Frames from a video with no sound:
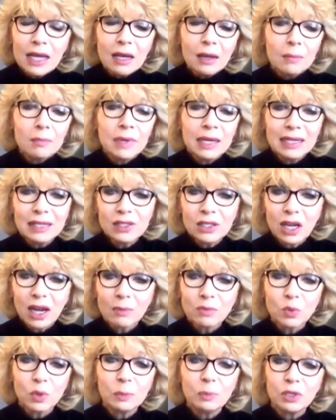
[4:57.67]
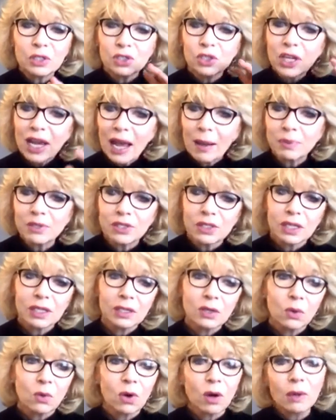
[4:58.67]
Many times we put chapstick,
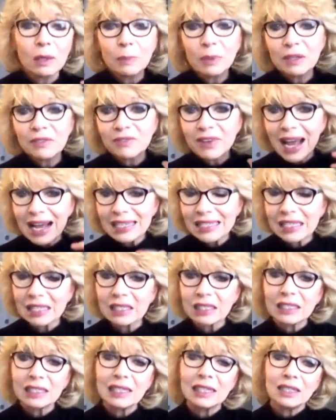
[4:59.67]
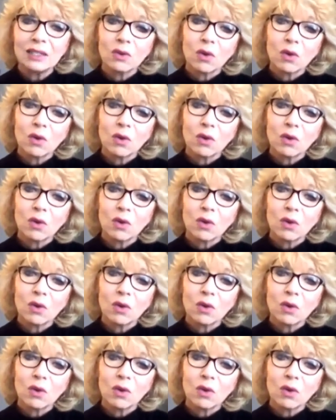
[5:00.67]
or we put Vaseline,